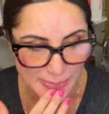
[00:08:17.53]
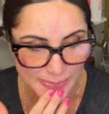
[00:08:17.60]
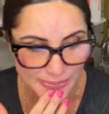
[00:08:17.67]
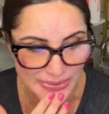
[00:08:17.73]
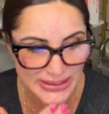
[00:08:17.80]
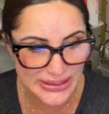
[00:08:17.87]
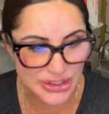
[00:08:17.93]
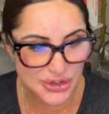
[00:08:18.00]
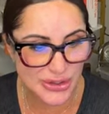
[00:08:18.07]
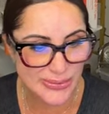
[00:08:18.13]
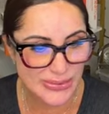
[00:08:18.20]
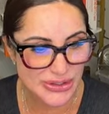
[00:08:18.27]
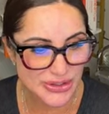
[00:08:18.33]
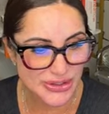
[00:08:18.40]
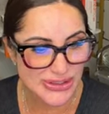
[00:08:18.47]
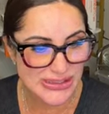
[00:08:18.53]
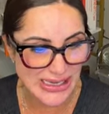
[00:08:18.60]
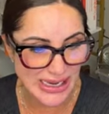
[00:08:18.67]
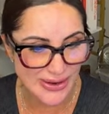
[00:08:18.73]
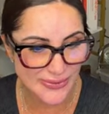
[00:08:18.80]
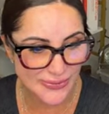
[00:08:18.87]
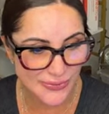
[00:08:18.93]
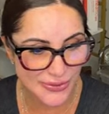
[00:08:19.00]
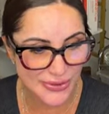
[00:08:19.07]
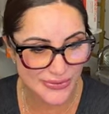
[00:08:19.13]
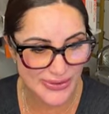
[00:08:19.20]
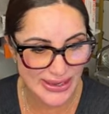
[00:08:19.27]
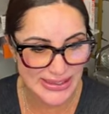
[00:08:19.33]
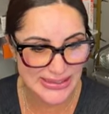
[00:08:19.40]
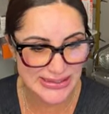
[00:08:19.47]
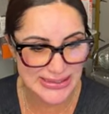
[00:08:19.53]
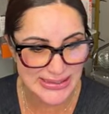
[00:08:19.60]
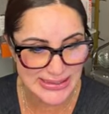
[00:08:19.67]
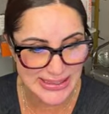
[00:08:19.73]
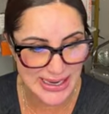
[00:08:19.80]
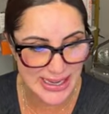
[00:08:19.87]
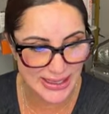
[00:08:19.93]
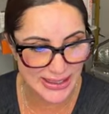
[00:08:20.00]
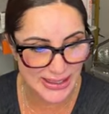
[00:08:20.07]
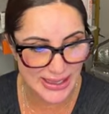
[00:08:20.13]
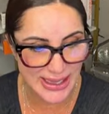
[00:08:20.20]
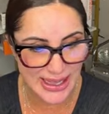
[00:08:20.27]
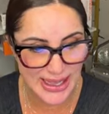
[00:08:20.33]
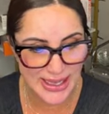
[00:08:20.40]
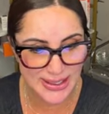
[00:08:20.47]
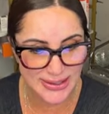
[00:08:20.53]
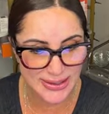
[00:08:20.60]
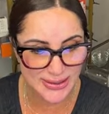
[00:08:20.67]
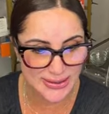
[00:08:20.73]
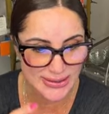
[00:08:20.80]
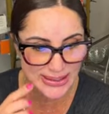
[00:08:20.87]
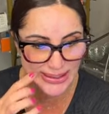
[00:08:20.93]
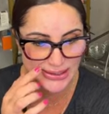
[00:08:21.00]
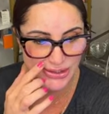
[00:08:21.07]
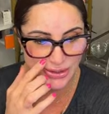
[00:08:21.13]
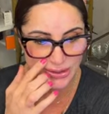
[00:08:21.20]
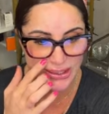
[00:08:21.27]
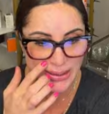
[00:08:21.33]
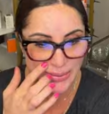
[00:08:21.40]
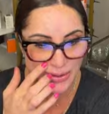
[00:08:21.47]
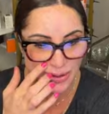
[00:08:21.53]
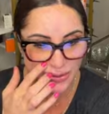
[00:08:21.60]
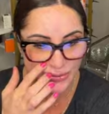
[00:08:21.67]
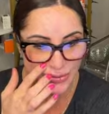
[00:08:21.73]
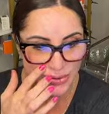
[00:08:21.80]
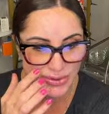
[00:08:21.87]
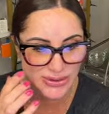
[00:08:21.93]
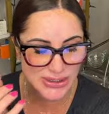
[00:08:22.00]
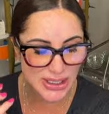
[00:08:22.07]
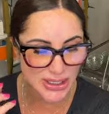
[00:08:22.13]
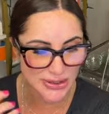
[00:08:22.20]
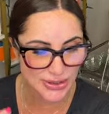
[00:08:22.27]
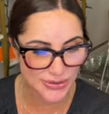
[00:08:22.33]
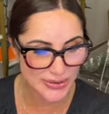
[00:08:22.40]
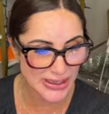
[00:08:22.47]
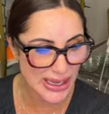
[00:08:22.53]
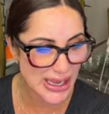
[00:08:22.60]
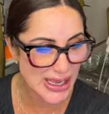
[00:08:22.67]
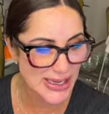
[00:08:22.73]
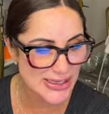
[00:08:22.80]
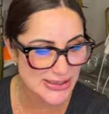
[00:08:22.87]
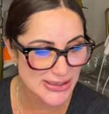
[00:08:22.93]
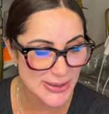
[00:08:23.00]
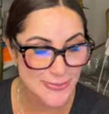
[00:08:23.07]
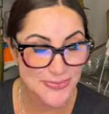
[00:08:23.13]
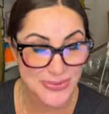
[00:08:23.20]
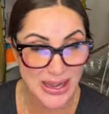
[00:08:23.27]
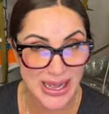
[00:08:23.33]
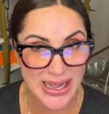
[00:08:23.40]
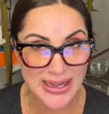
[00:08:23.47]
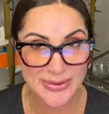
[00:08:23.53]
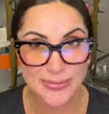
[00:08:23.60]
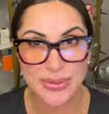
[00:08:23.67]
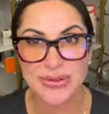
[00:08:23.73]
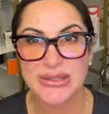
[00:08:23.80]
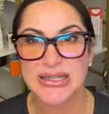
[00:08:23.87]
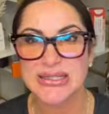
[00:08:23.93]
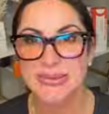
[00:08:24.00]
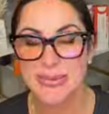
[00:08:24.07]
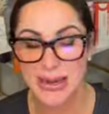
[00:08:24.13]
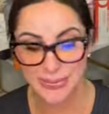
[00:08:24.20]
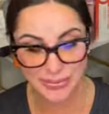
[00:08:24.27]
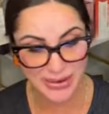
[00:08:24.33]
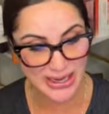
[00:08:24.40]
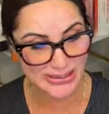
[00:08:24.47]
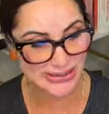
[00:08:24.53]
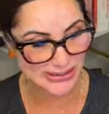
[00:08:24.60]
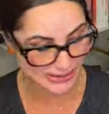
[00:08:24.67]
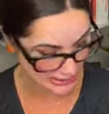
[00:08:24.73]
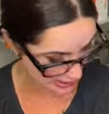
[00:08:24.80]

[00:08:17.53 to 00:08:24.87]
These treatments are safe for the face, neck, and nasolabial folds under the eyes. I have put these in my breast.